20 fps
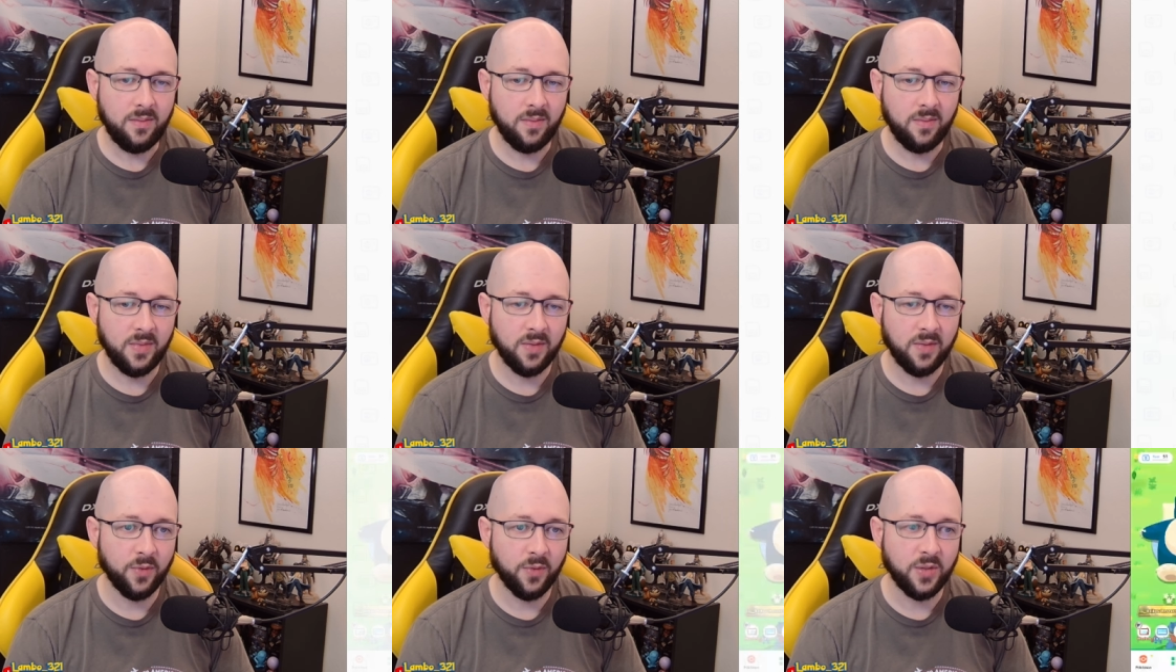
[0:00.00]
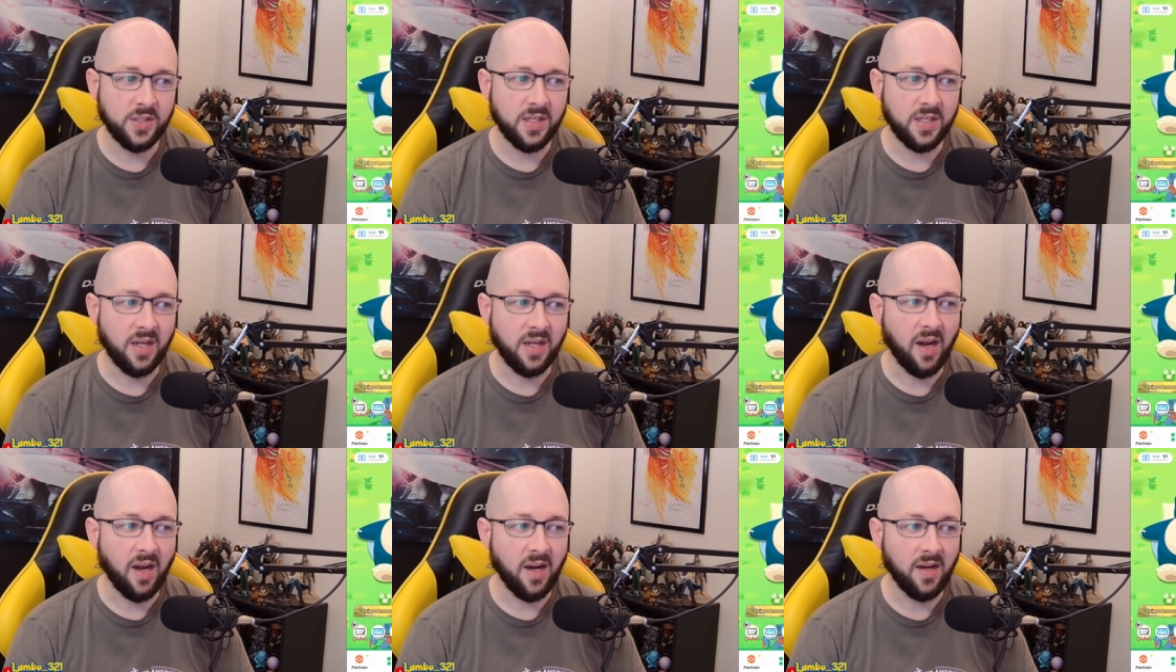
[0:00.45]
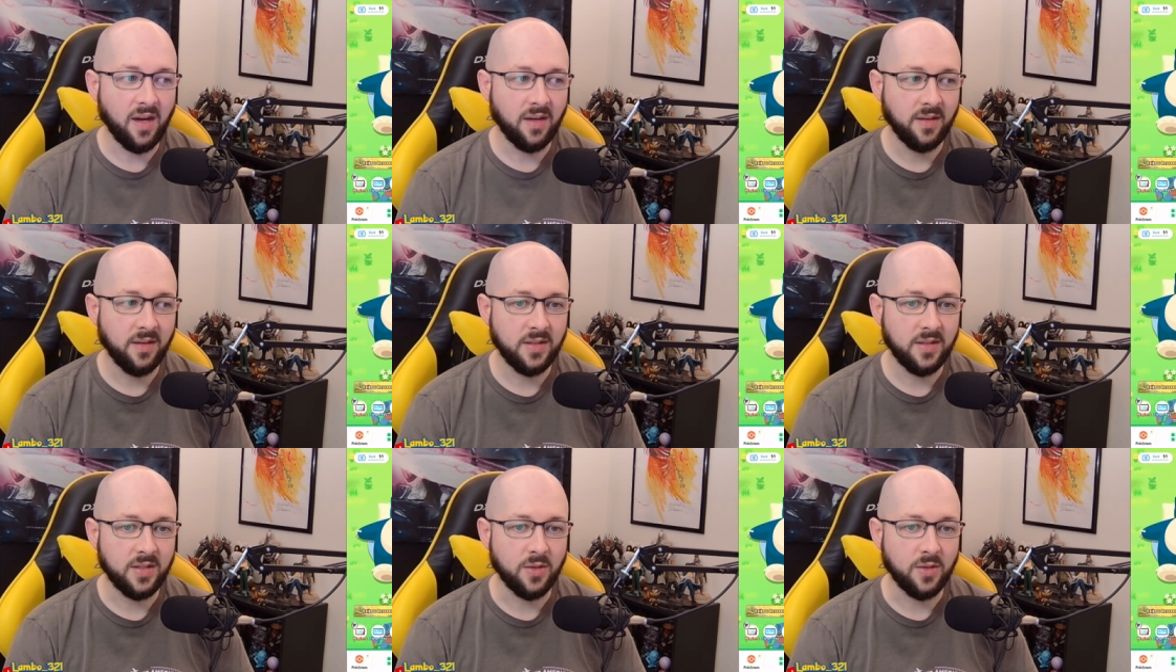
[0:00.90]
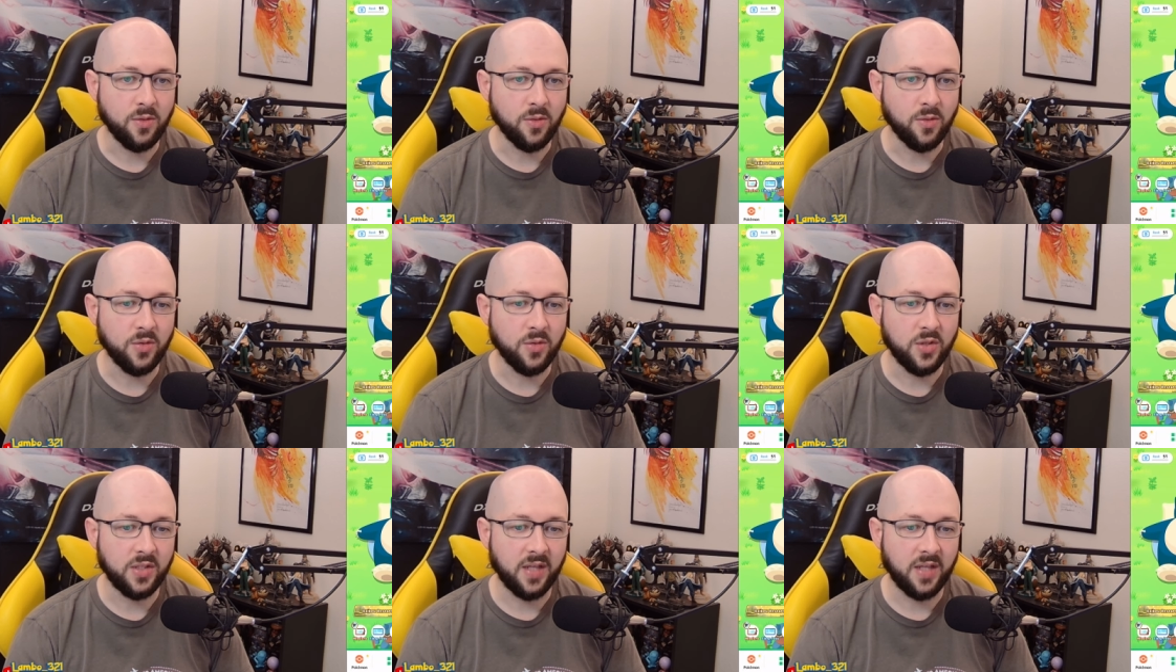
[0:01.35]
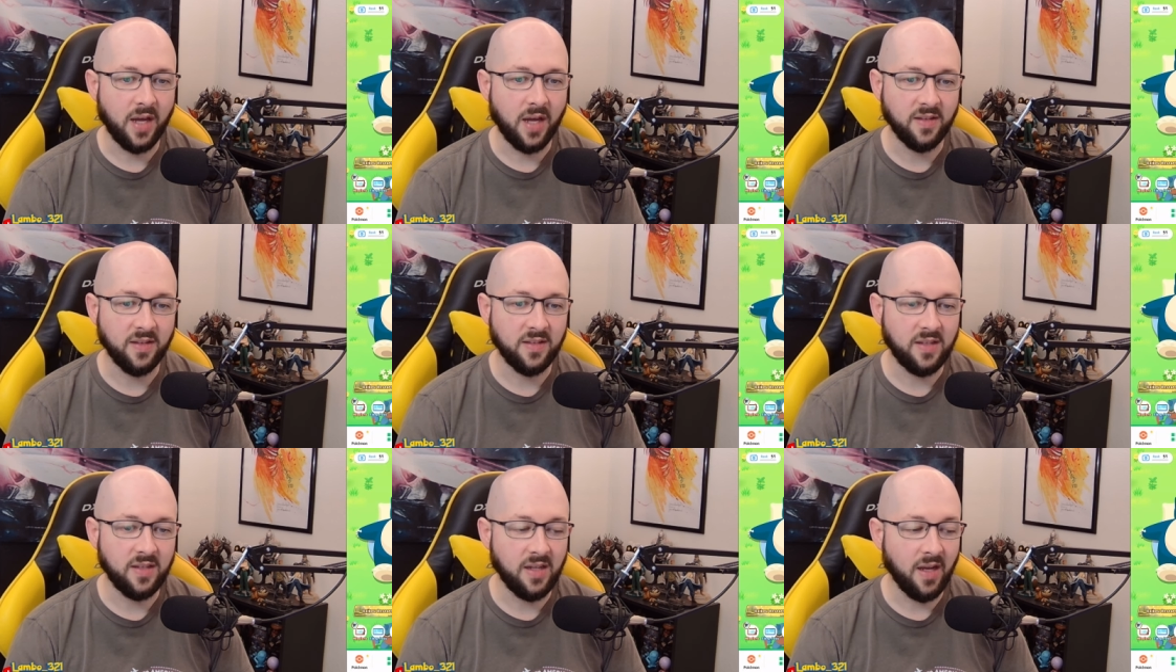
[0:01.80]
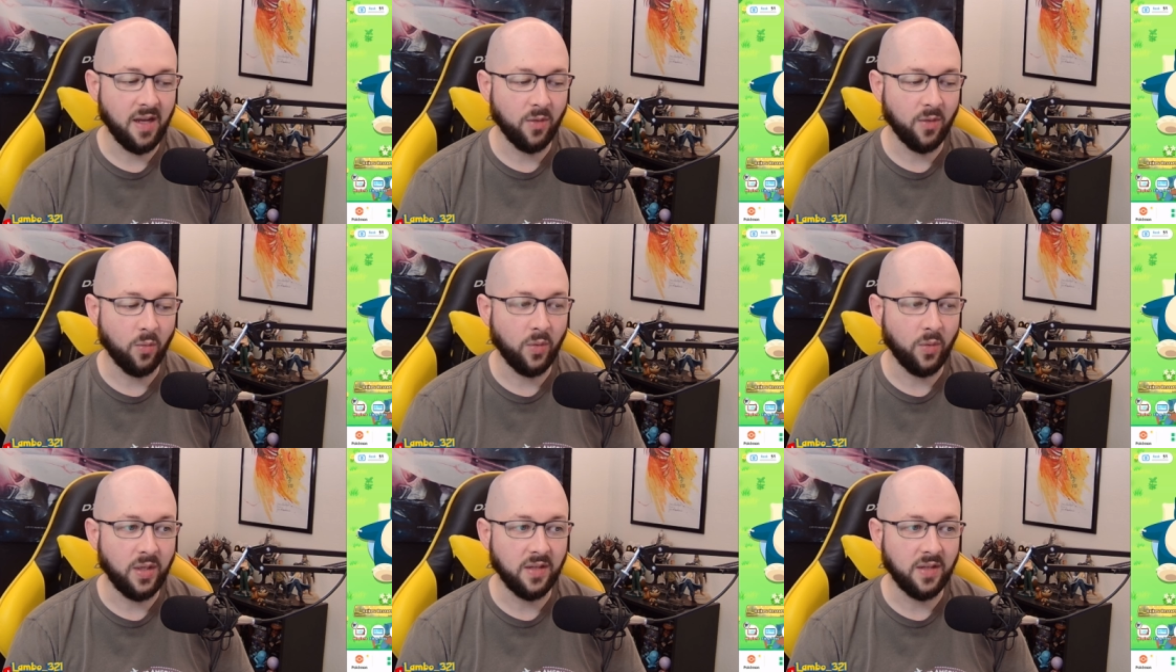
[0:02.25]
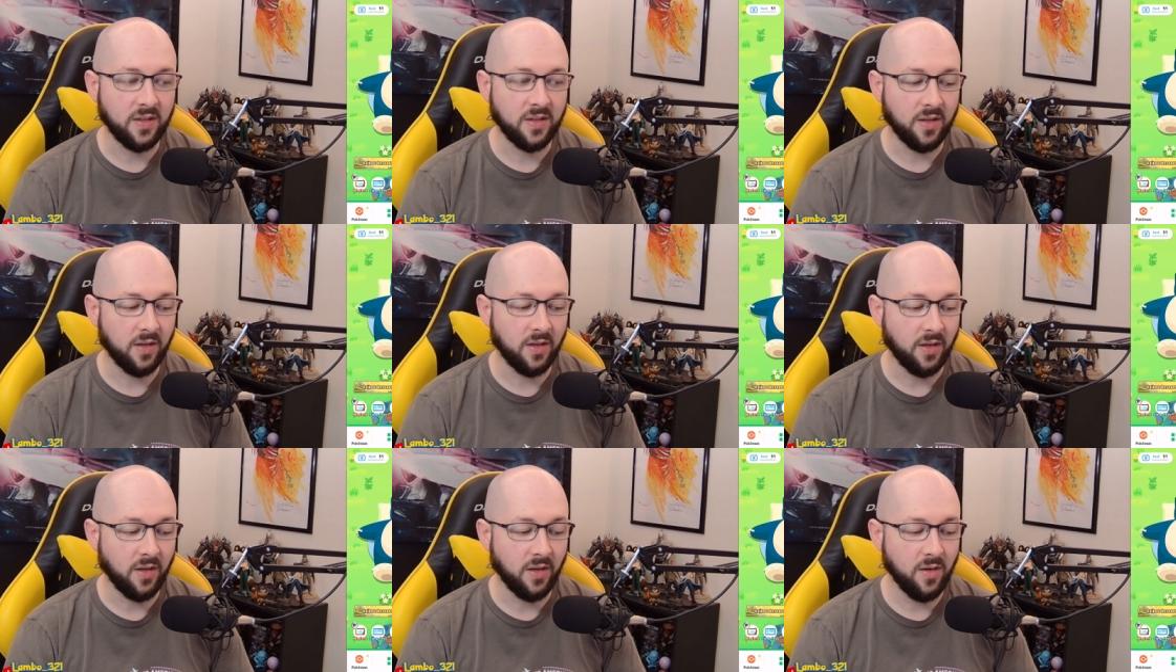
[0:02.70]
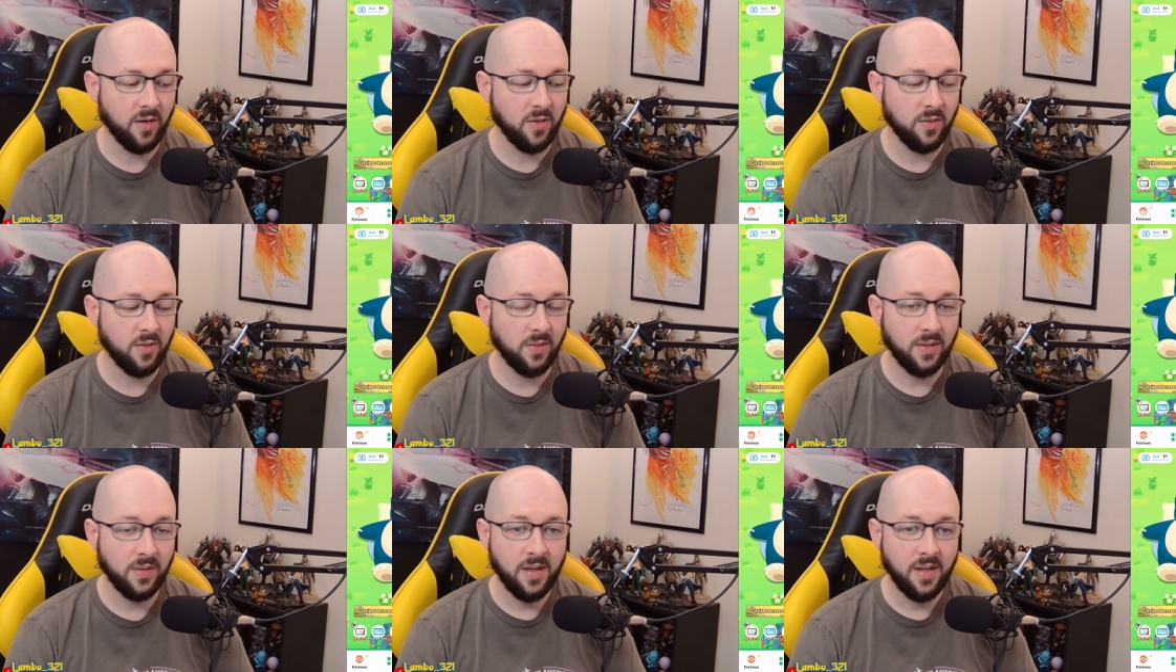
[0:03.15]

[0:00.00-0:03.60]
for today to just kind of see how the week is going to go.